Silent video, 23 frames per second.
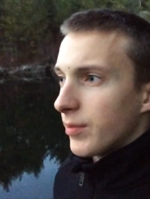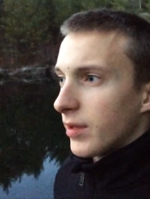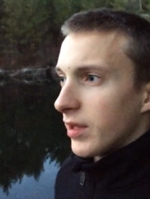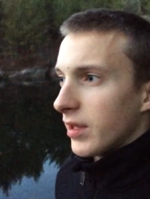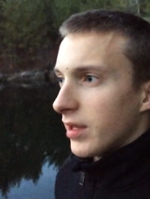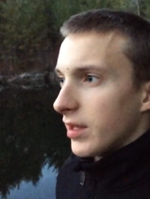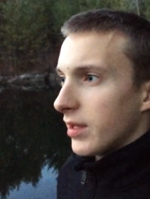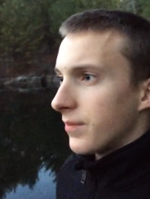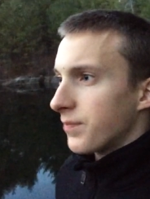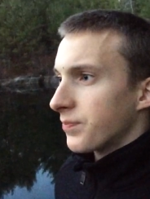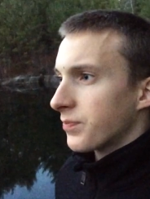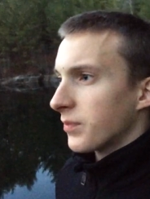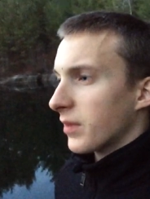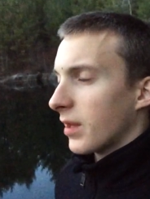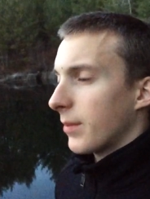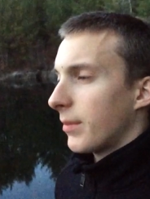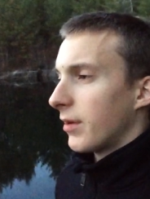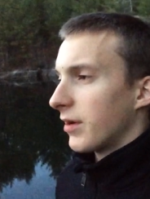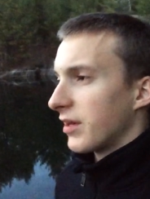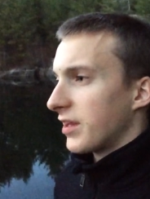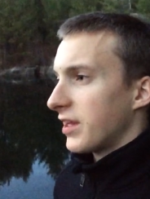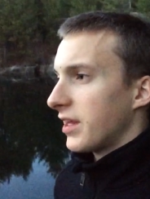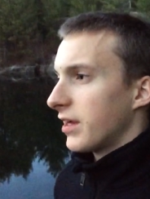be
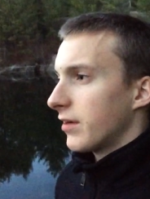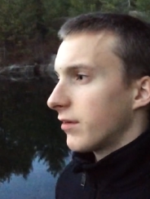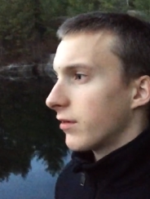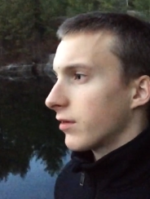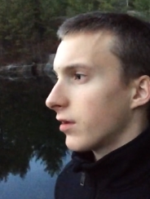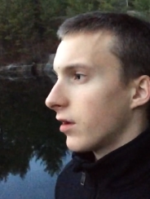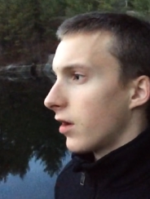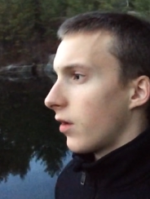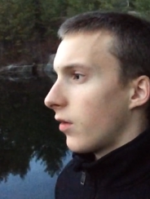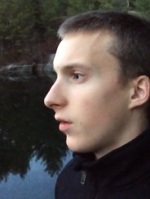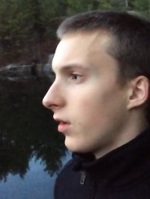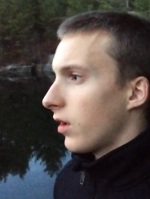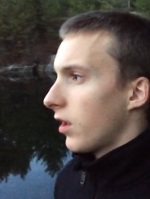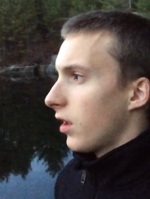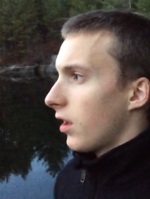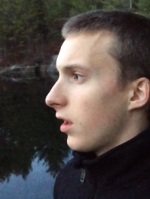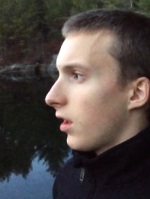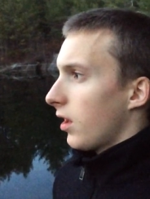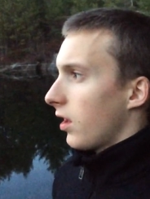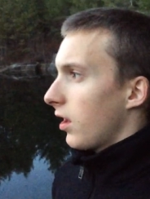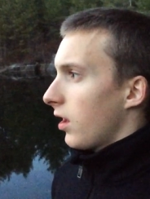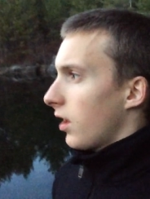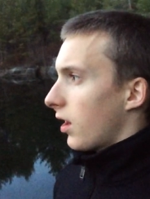about a year ago.
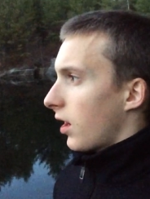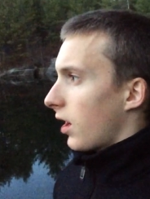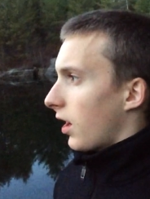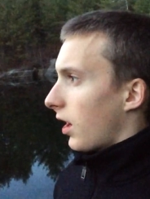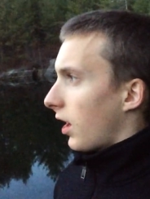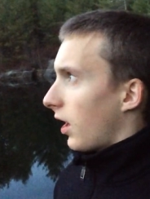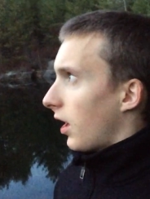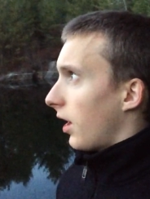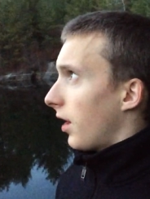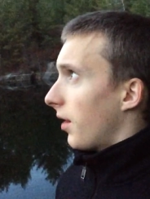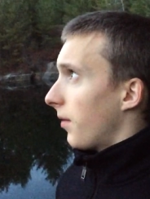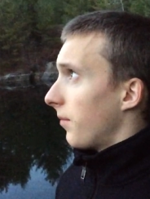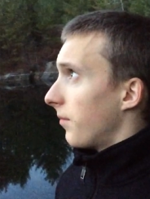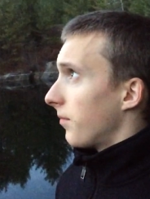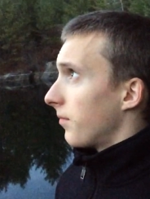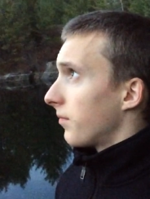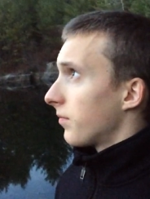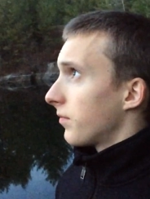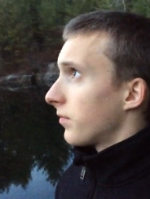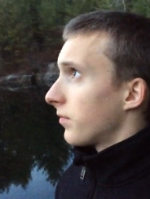I